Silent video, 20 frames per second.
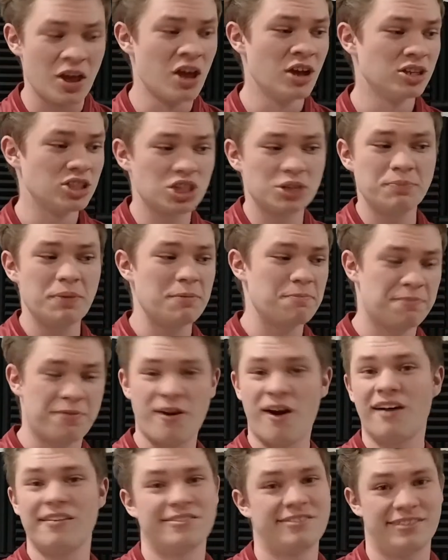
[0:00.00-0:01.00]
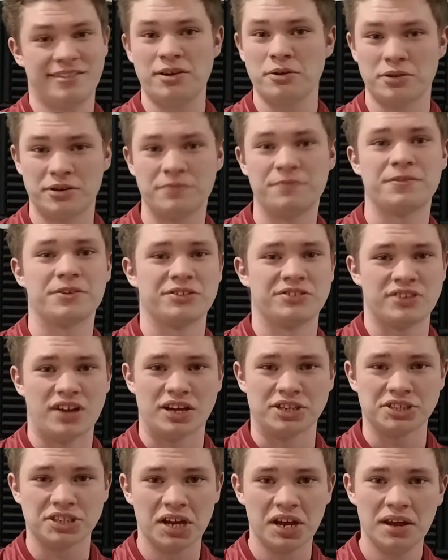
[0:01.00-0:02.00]
should be prosecuted for
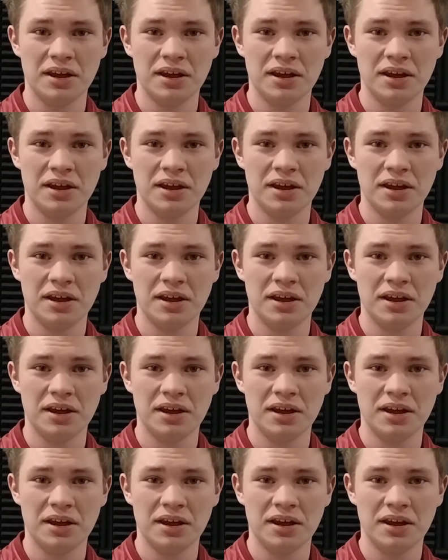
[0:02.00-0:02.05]
such.